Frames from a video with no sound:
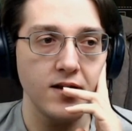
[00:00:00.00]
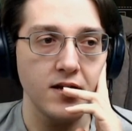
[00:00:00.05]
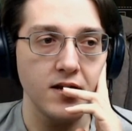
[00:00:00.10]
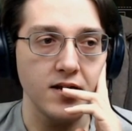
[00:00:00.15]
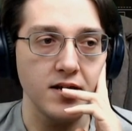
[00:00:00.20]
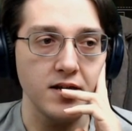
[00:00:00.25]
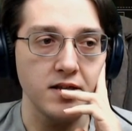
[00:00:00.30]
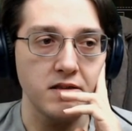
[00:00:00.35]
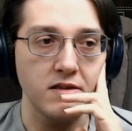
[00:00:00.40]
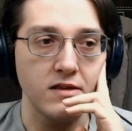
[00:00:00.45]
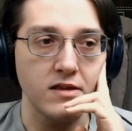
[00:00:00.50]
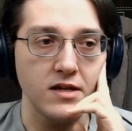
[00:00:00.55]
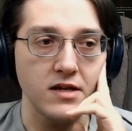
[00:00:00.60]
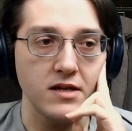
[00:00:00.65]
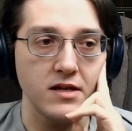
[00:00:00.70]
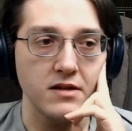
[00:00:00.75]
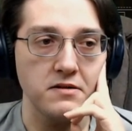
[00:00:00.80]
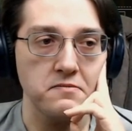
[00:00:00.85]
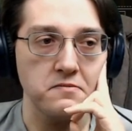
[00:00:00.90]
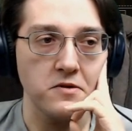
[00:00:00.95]
Uh,
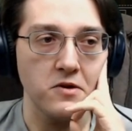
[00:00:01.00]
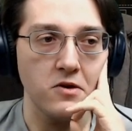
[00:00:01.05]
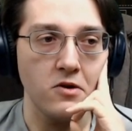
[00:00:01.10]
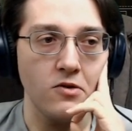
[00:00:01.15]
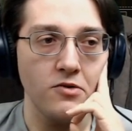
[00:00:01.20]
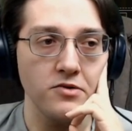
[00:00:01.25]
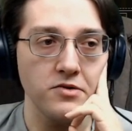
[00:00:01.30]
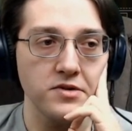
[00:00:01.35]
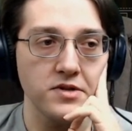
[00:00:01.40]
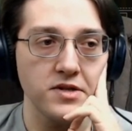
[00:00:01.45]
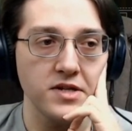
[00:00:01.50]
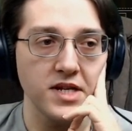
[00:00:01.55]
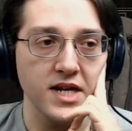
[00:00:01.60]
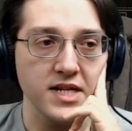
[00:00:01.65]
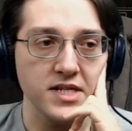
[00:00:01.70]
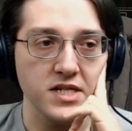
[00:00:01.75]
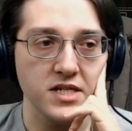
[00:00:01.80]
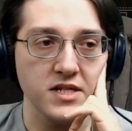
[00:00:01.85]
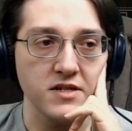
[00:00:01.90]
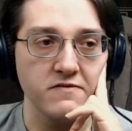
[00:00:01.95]
the coal
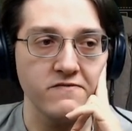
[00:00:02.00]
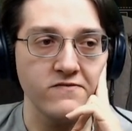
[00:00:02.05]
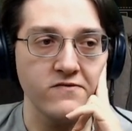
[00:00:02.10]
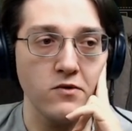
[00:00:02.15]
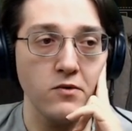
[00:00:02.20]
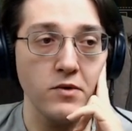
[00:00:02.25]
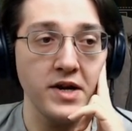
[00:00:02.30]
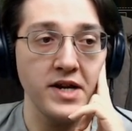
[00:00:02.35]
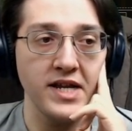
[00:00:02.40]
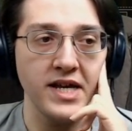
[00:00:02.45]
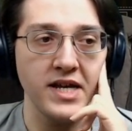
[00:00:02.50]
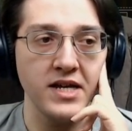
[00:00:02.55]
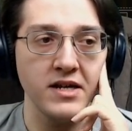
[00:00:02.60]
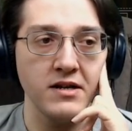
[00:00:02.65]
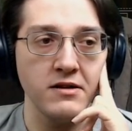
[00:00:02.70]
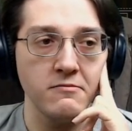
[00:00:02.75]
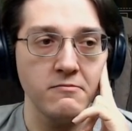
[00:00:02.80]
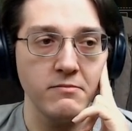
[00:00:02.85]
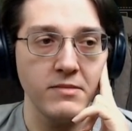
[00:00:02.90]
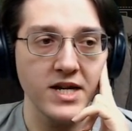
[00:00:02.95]
dust
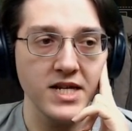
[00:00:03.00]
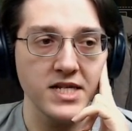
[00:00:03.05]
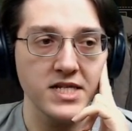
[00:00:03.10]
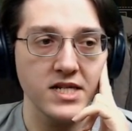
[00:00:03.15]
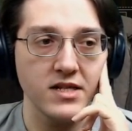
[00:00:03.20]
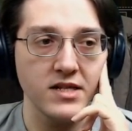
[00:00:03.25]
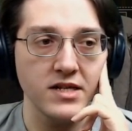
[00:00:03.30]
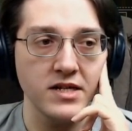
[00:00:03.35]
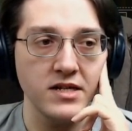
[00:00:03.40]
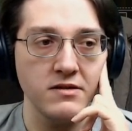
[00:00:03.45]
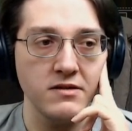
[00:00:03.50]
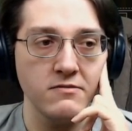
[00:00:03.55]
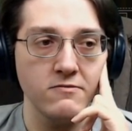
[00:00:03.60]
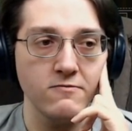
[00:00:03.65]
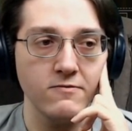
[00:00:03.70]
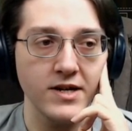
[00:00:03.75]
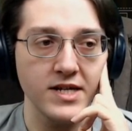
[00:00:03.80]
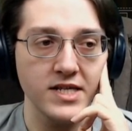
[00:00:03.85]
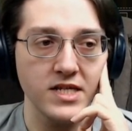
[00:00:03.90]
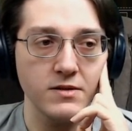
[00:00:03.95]
voiding, basically,
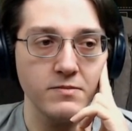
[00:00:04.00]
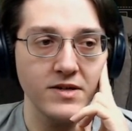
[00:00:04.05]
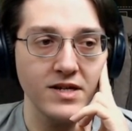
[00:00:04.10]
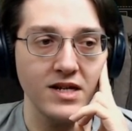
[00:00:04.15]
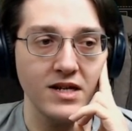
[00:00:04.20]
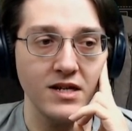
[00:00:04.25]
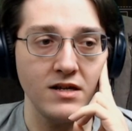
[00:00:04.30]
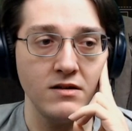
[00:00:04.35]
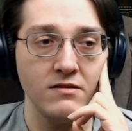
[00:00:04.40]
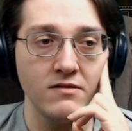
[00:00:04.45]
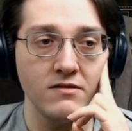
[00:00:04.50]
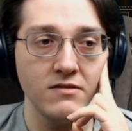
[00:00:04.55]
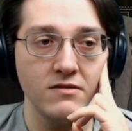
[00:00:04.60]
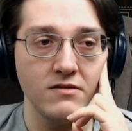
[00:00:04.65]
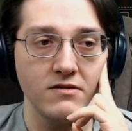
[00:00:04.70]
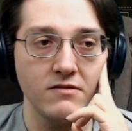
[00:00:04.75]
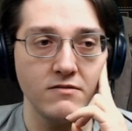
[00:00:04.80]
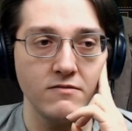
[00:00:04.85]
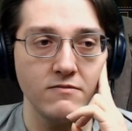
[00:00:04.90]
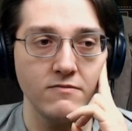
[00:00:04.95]
recipe
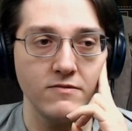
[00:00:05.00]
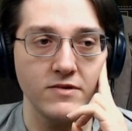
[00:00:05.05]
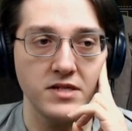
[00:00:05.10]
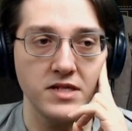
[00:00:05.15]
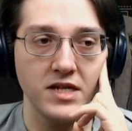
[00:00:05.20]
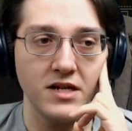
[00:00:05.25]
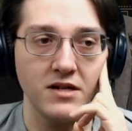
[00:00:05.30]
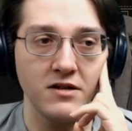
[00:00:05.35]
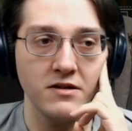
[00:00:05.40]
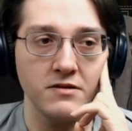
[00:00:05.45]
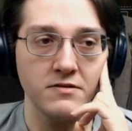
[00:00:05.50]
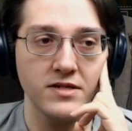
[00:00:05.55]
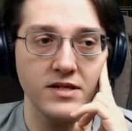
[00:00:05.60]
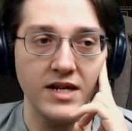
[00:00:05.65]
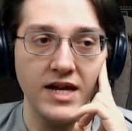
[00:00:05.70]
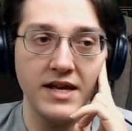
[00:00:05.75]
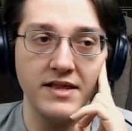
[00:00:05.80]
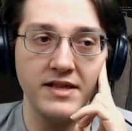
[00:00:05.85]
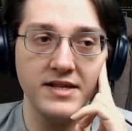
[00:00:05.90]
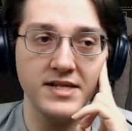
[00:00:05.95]
was here.
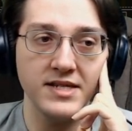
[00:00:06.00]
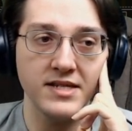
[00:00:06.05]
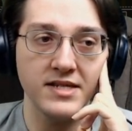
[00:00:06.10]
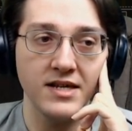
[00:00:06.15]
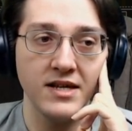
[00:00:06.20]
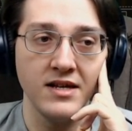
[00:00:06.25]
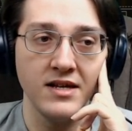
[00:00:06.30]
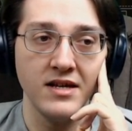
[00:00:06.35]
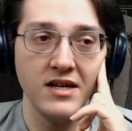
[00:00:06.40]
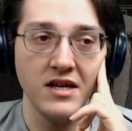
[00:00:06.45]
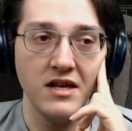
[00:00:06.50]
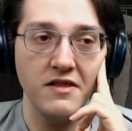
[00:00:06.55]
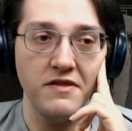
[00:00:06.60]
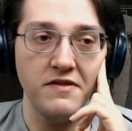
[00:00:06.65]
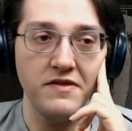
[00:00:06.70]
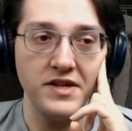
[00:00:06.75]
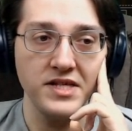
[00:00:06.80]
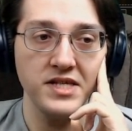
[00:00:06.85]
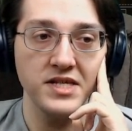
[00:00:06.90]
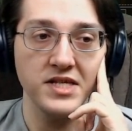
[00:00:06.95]
So yeah, this is
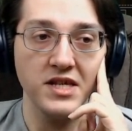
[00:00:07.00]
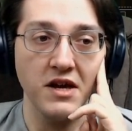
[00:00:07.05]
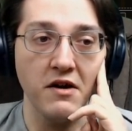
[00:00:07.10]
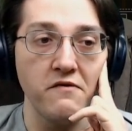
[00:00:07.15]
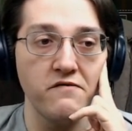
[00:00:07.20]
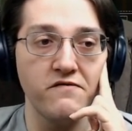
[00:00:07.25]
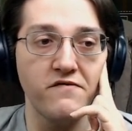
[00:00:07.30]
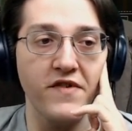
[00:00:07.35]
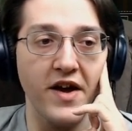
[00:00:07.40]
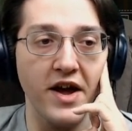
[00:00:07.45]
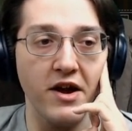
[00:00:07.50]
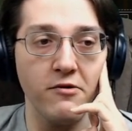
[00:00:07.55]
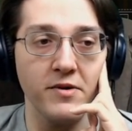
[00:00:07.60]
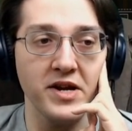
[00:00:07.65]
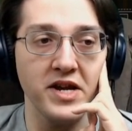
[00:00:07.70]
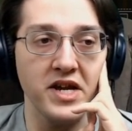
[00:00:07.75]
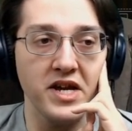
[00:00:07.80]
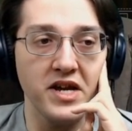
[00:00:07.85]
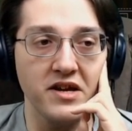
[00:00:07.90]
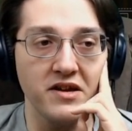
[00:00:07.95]
this is a
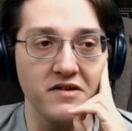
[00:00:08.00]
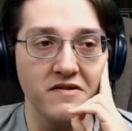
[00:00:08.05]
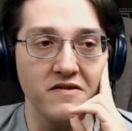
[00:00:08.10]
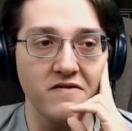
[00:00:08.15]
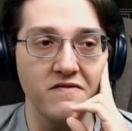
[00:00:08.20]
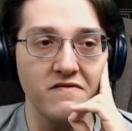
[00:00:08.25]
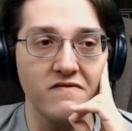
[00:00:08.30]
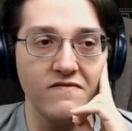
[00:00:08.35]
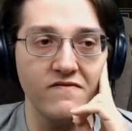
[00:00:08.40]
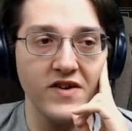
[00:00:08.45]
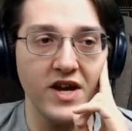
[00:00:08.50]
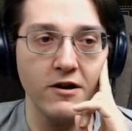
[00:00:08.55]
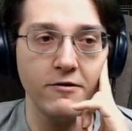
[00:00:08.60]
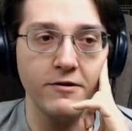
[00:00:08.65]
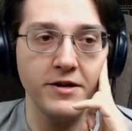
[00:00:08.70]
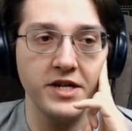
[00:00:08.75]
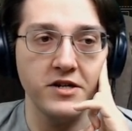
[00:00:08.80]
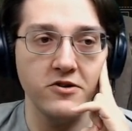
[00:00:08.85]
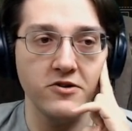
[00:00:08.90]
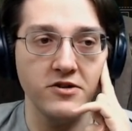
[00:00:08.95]
very,
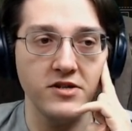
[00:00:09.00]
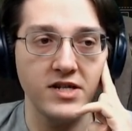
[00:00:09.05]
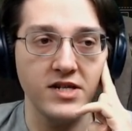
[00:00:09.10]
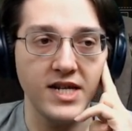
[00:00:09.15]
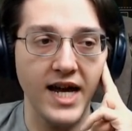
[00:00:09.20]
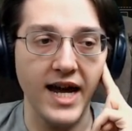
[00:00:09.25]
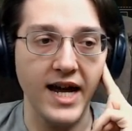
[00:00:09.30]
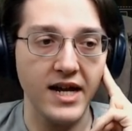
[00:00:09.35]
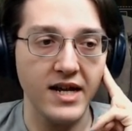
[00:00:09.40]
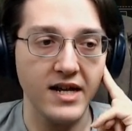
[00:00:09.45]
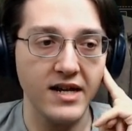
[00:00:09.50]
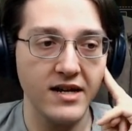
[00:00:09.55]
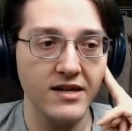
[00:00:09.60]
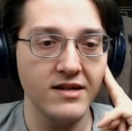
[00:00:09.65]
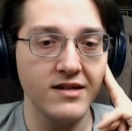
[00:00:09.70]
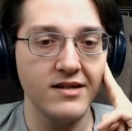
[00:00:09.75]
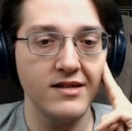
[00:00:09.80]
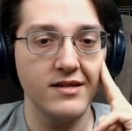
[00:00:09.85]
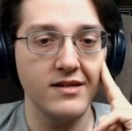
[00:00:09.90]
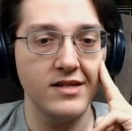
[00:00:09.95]
very good tech
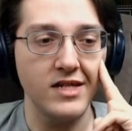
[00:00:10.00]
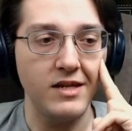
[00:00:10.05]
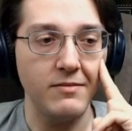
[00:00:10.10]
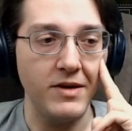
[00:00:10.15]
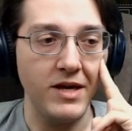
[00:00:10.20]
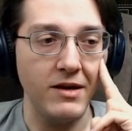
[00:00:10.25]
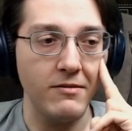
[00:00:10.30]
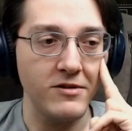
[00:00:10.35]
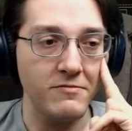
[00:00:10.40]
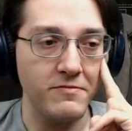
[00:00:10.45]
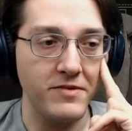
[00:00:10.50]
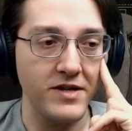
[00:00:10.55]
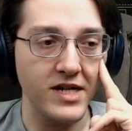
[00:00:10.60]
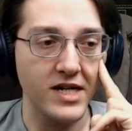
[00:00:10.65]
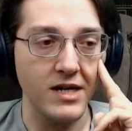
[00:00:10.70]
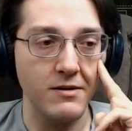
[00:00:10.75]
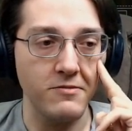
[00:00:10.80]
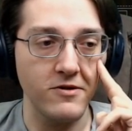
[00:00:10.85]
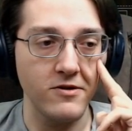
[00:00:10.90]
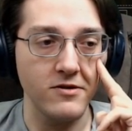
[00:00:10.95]
to be able to
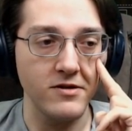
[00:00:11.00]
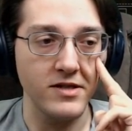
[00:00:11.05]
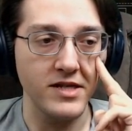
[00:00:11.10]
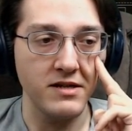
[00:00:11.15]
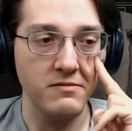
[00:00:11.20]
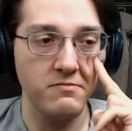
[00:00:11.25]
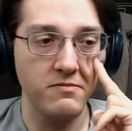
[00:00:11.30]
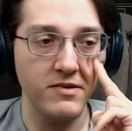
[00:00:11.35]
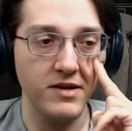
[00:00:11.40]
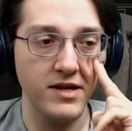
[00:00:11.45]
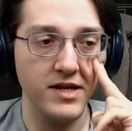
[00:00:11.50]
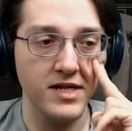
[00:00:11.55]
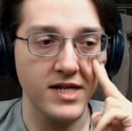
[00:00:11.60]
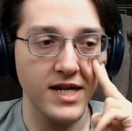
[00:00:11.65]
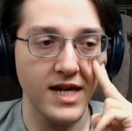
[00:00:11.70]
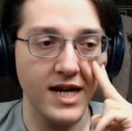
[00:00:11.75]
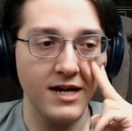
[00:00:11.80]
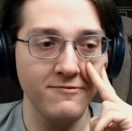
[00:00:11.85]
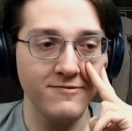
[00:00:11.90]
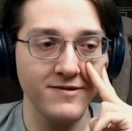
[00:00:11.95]
pick up early.
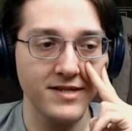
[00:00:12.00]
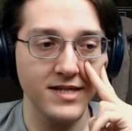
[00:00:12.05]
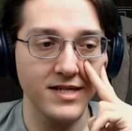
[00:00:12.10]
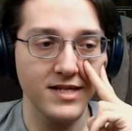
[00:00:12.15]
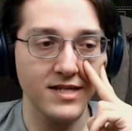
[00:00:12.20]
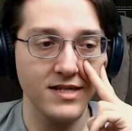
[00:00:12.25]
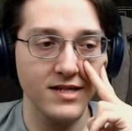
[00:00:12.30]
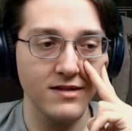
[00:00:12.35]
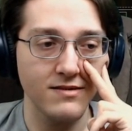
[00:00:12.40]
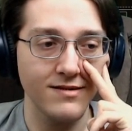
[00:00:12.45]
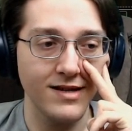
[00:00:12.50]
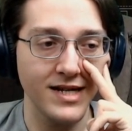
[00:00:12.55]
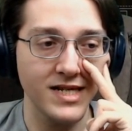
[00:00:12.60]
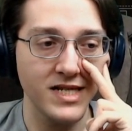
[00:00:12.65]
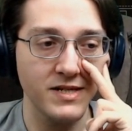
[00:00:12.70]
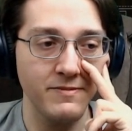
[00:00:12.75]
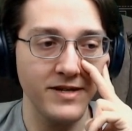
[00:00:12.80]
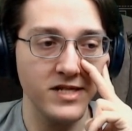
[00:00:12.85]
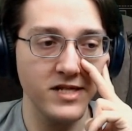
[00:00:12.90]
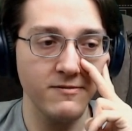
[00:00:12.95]
But I was I
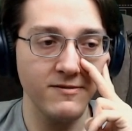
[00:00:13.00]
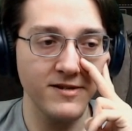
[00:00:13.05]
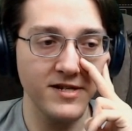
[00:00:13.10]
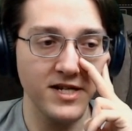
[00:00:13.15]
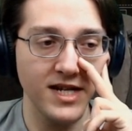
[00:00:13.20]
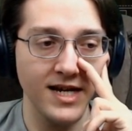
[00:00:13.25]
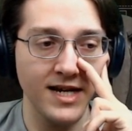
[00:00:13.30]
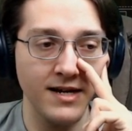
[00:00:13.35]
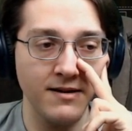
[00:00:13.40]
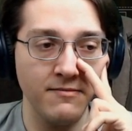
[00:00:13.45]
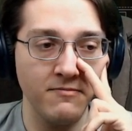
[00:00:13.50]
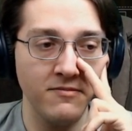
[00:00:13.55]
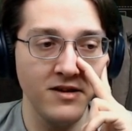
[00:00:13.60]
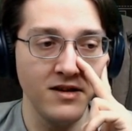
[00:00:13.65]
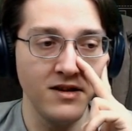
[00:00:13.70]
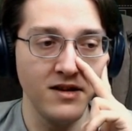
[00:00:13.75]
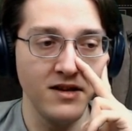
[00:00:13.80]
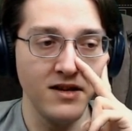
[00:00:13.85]
spent so much time